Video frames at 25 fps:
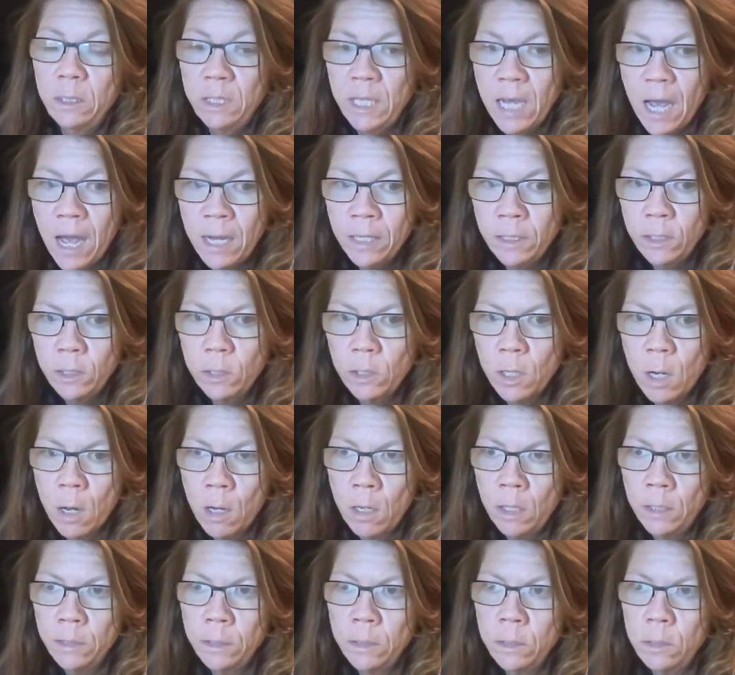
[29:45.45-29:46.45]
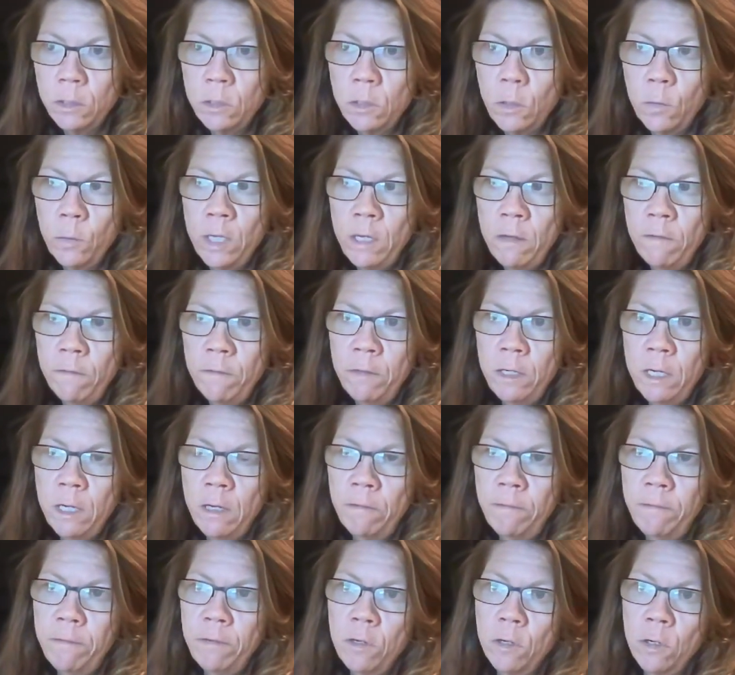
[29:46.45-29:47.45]
tax laws. So even
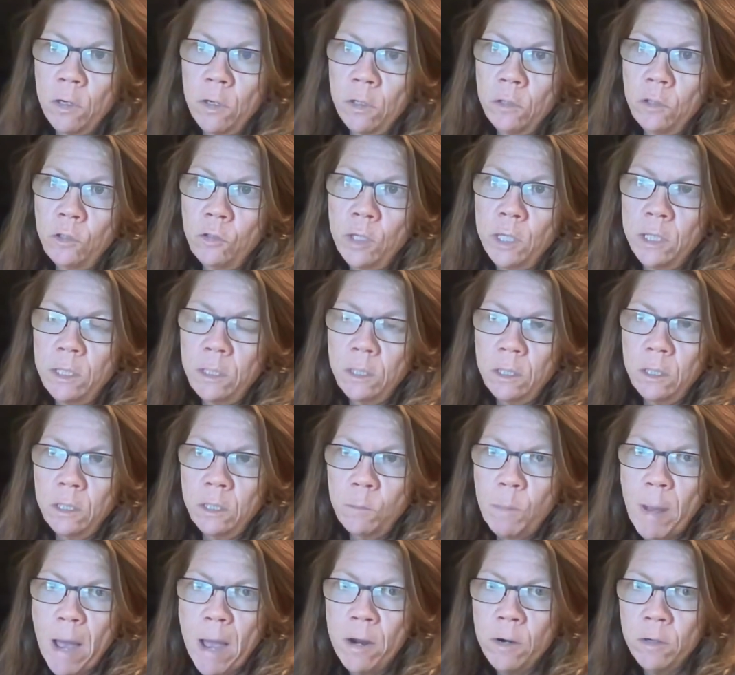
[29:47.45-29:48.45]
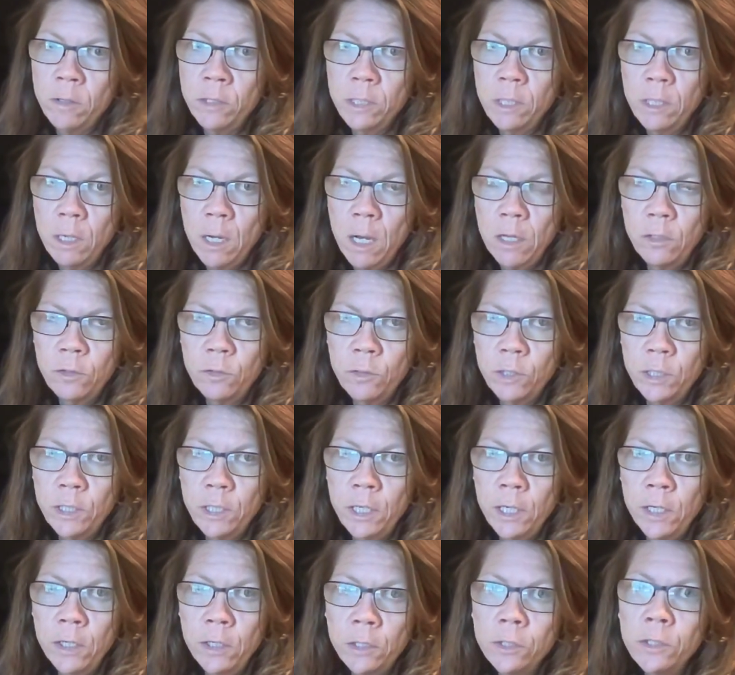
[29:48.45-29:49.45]
if your trust expires in 100
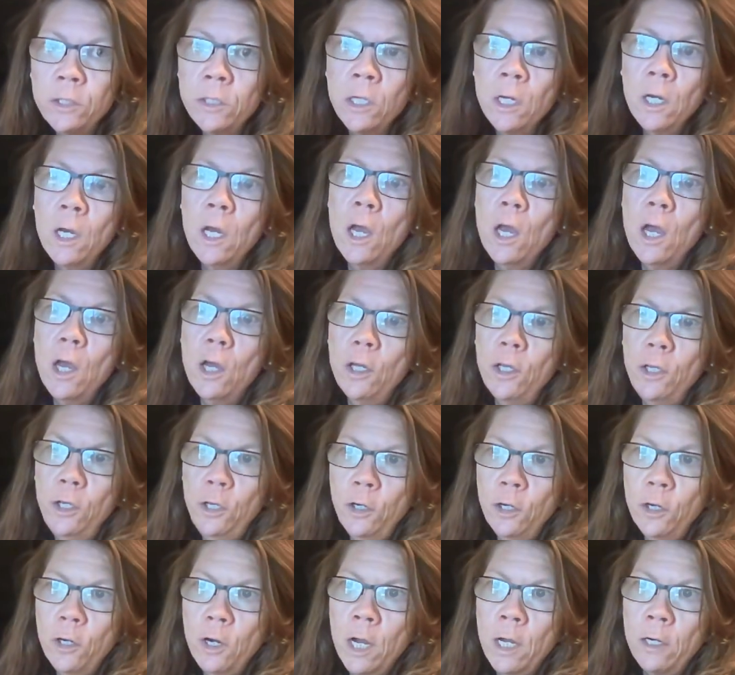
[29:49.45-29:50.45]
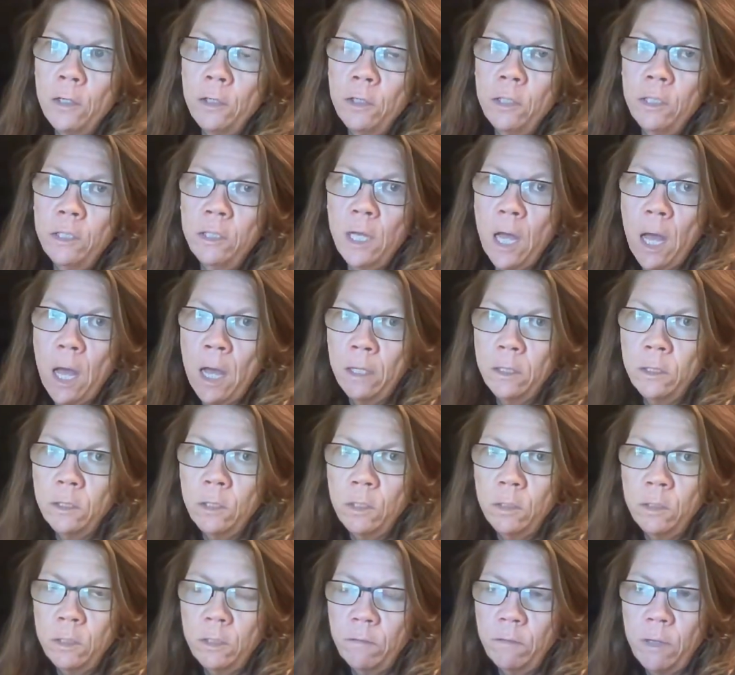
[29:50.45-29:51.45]
years, you're under the tax
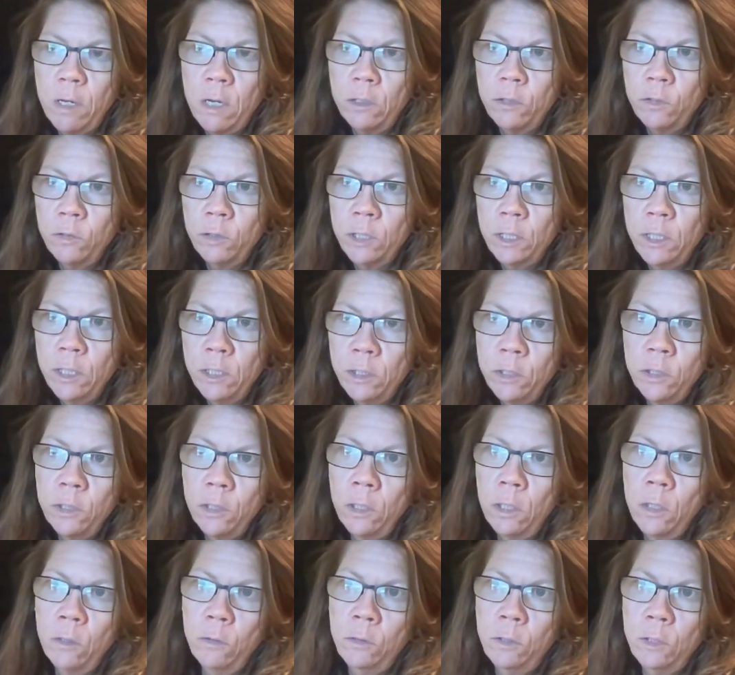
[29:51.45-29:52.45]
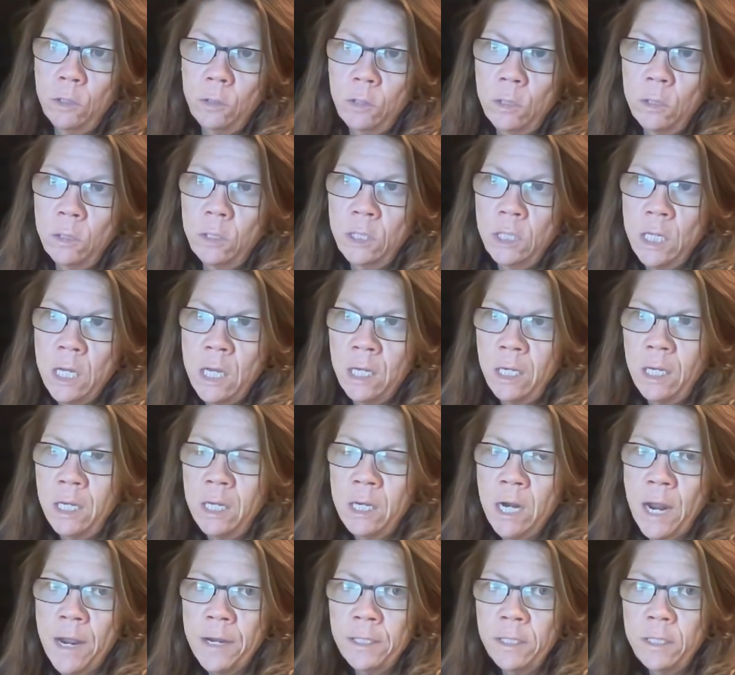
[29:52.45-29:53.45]
laws of 100 years ago. So just think
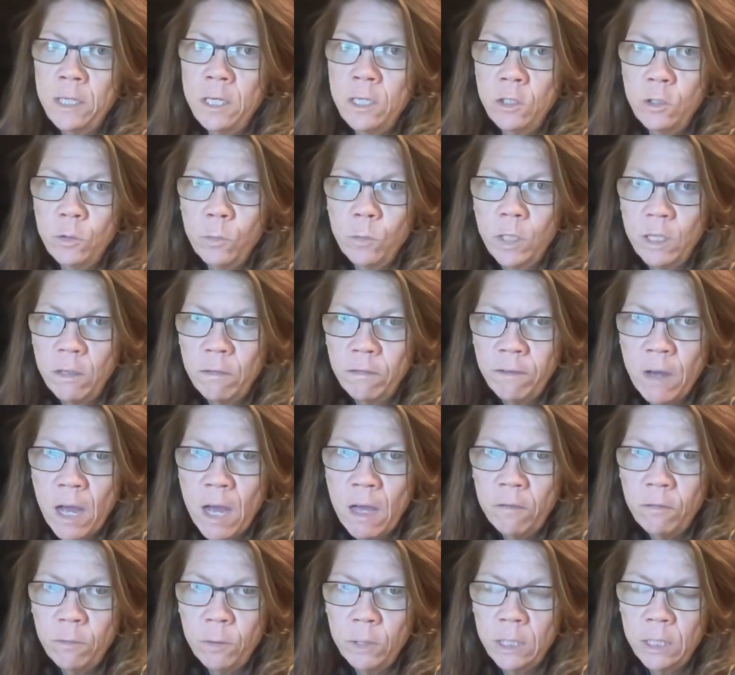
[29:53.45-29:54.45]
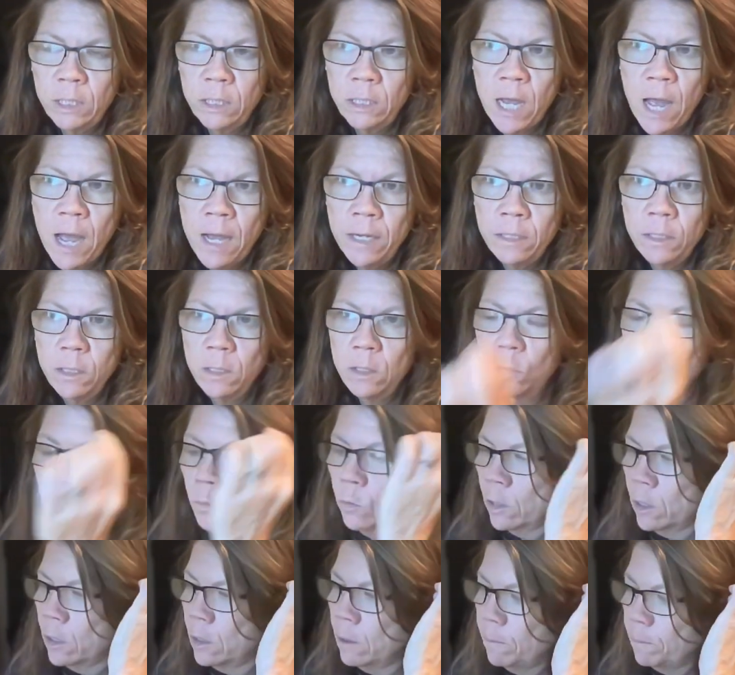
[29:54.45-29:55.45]
in 1925 what the taxes
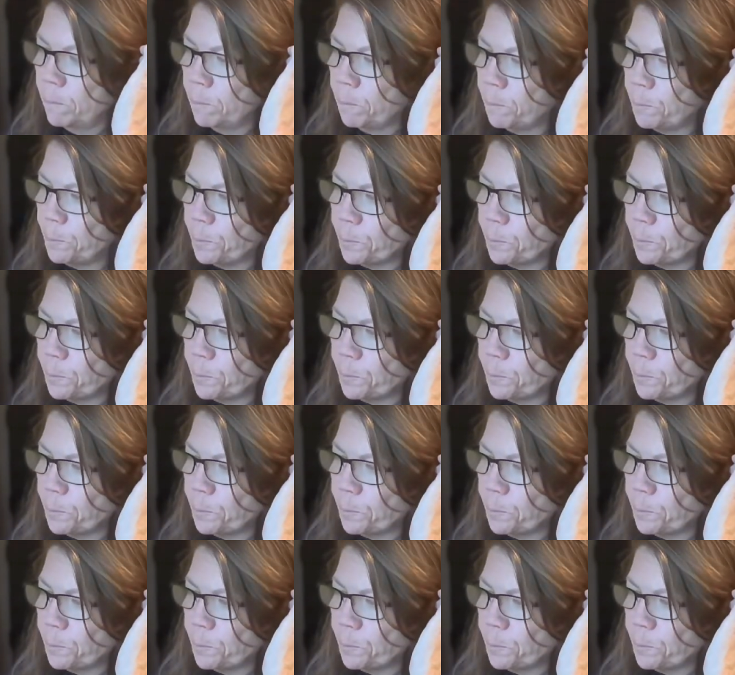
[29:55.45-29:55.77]
were.